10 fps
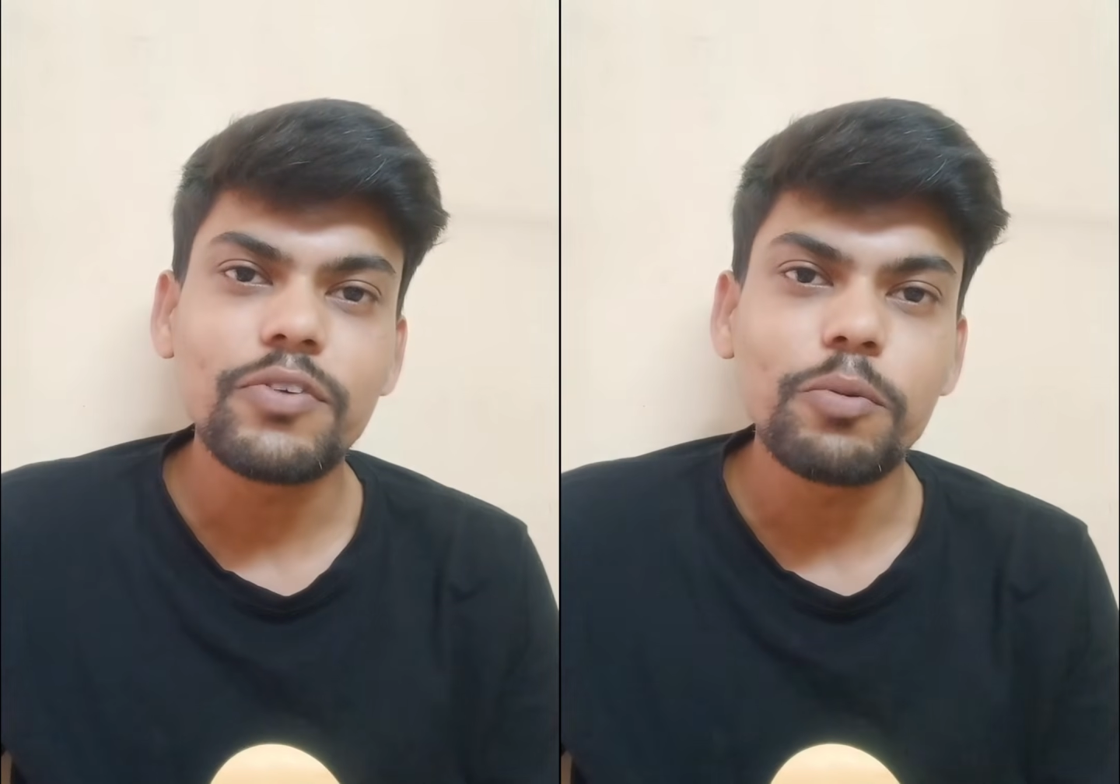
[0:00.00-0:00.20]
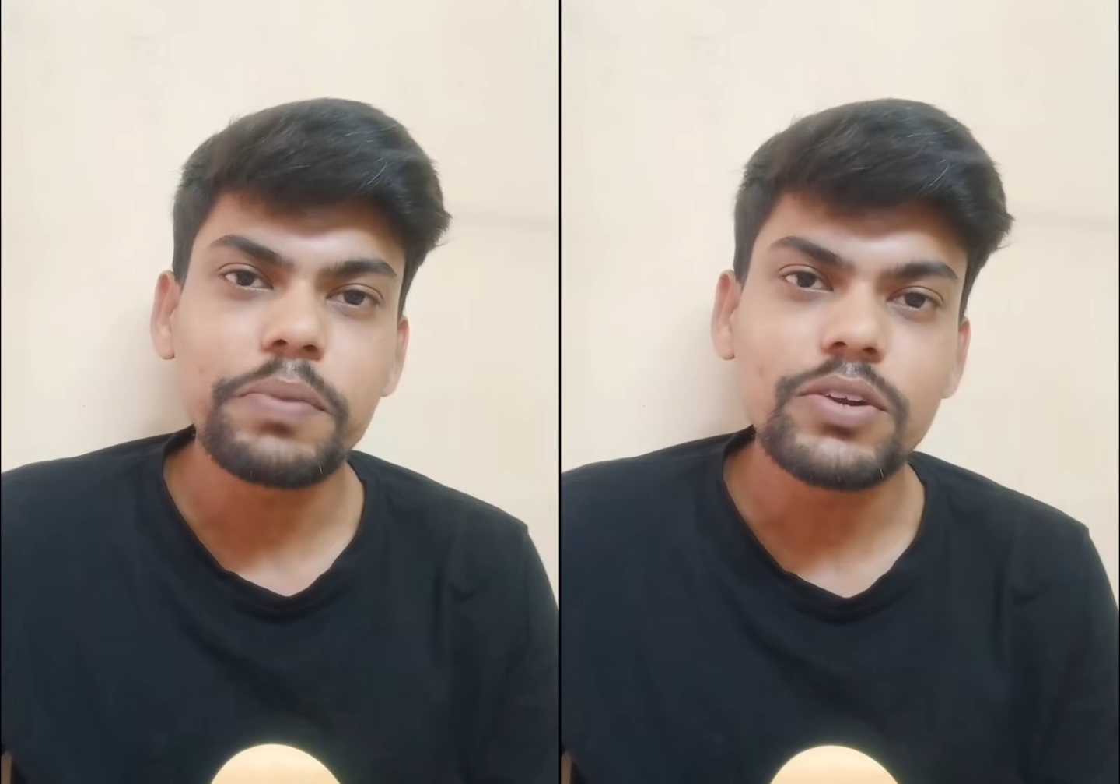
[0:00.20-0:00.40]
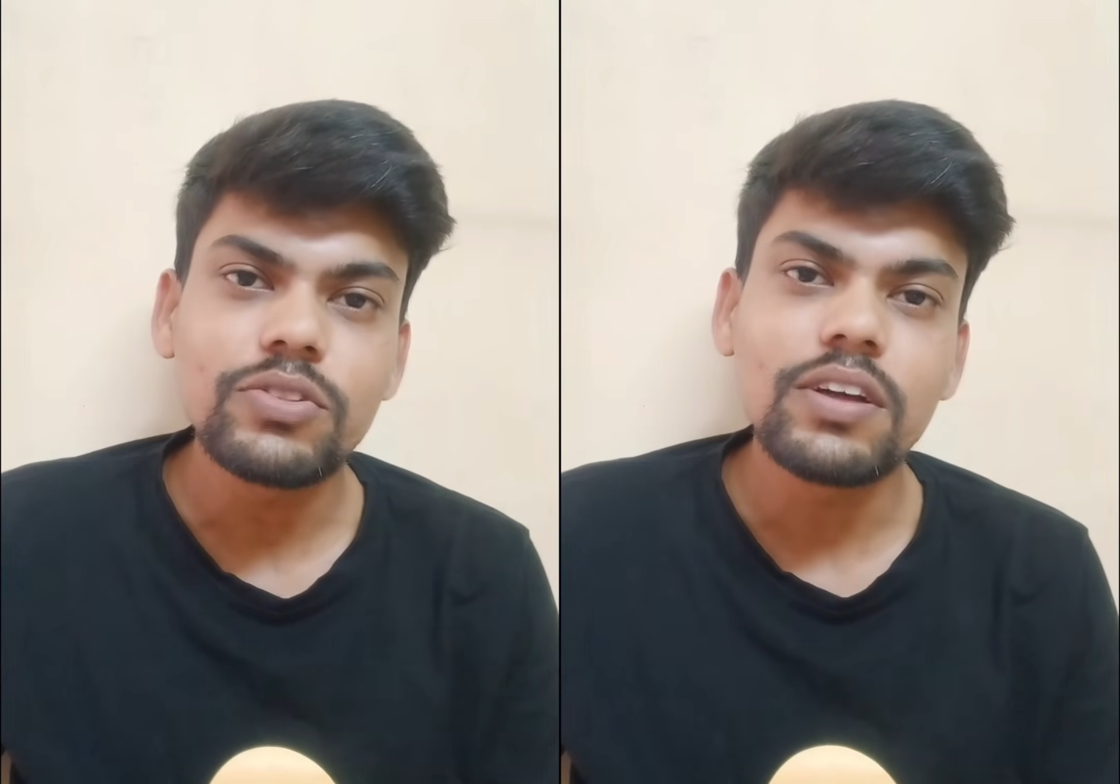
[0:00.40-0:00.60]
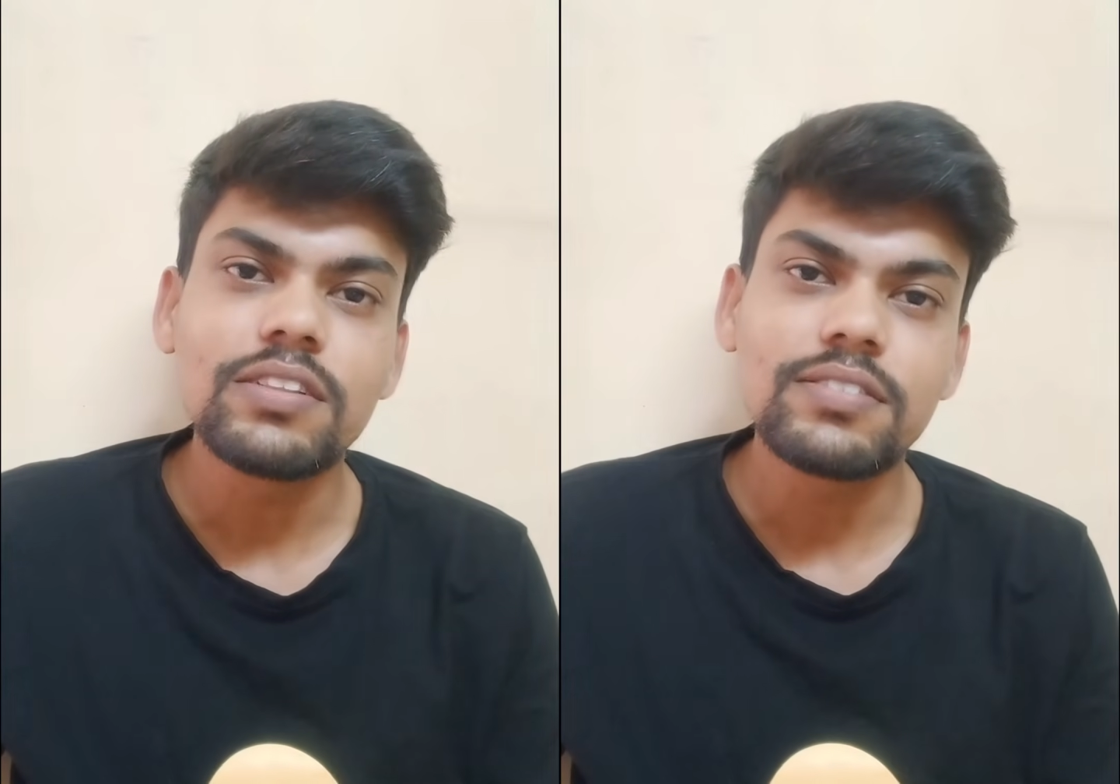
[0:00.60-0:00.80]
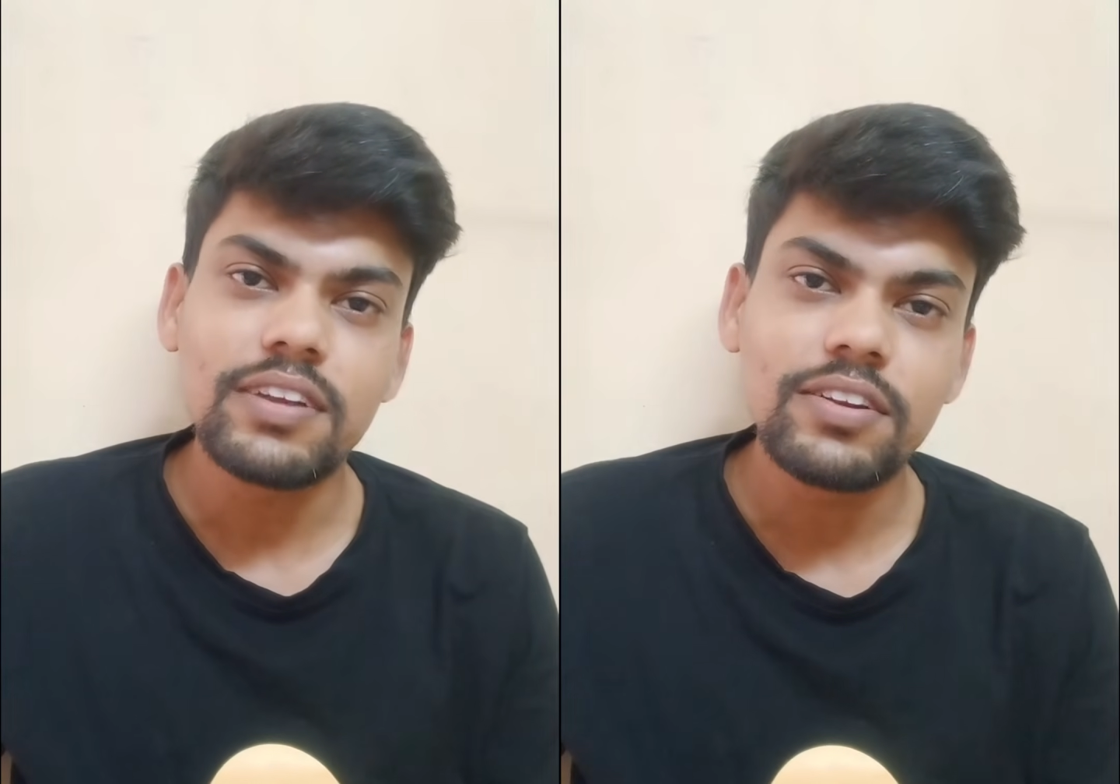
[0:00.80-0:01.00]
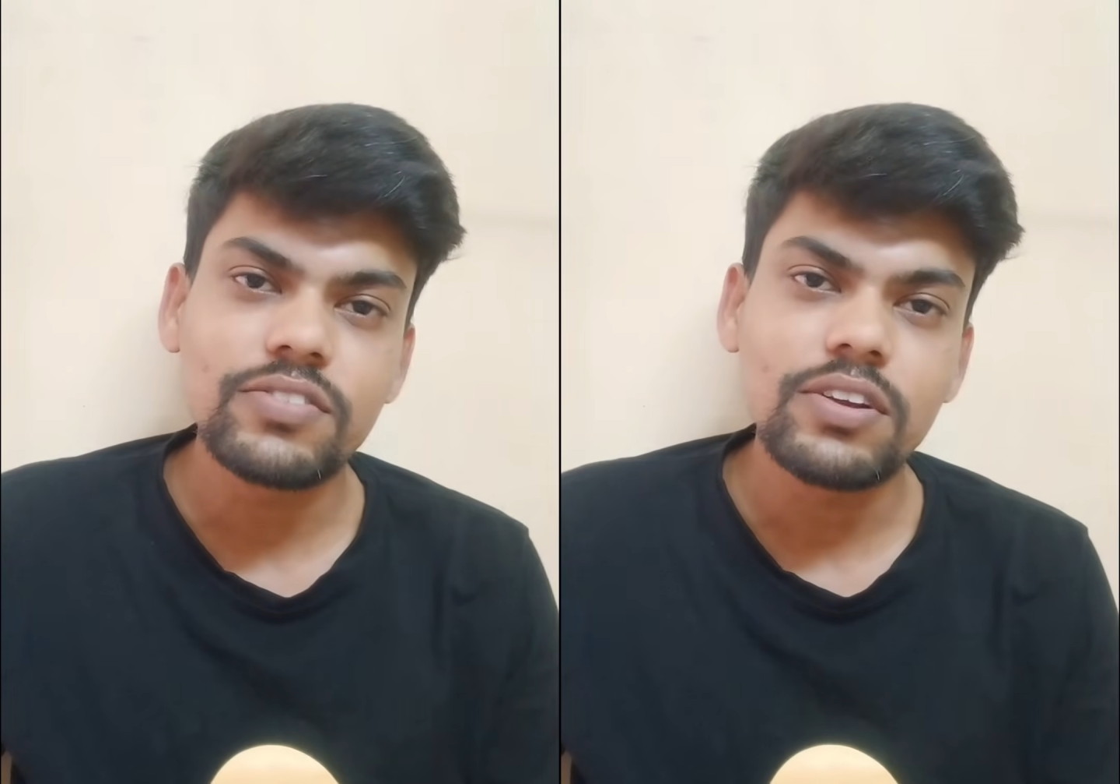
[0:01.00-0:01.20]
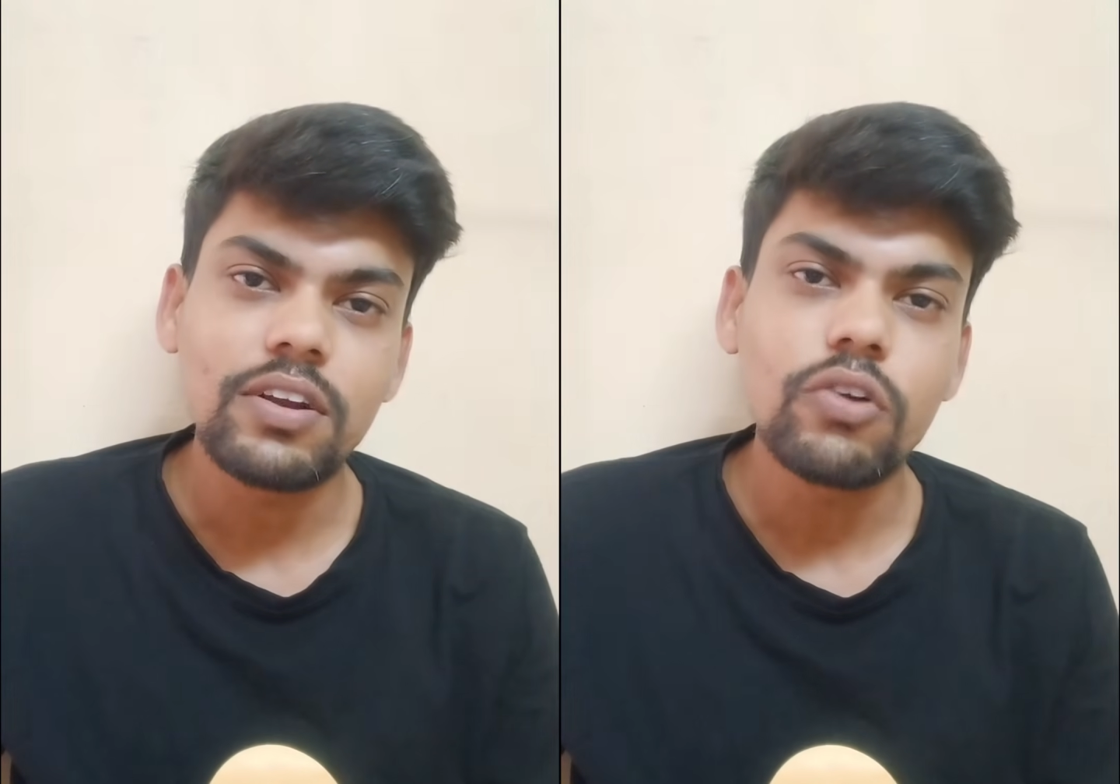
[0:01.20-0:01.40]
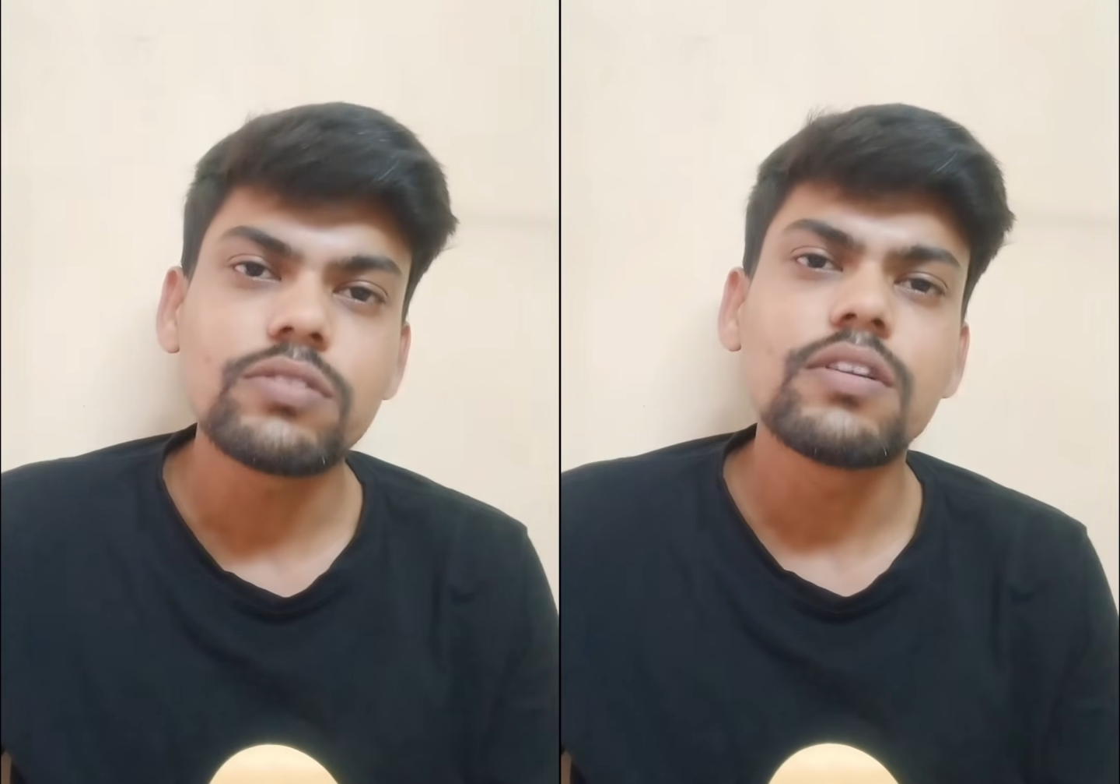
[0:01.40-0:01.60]
open to the other side of the
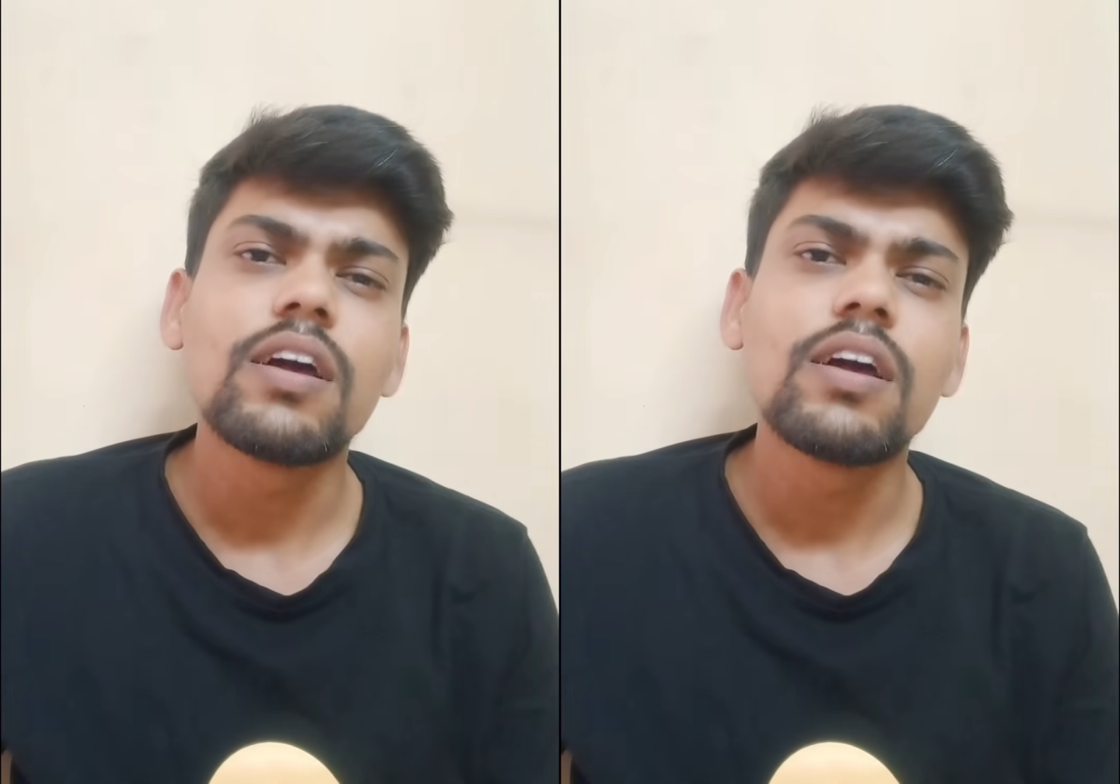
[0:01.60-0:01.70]
grass,